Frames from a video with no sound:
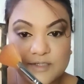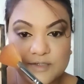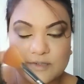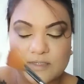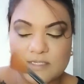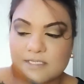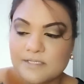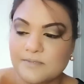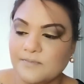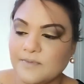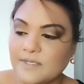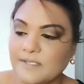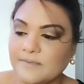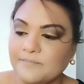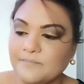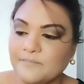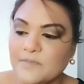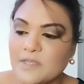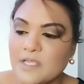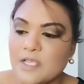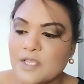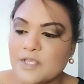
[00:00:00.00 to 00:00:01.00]
as well.
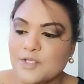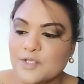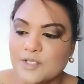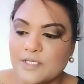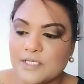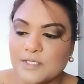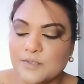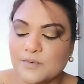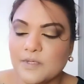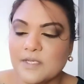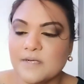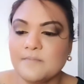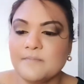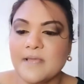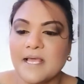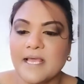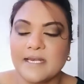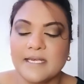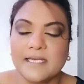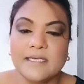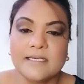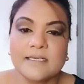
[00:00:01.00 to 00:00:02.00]
So this one
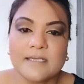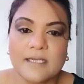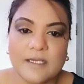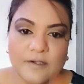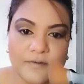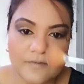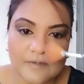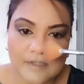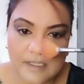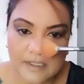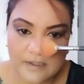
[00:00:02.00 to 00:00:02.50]
palette kind of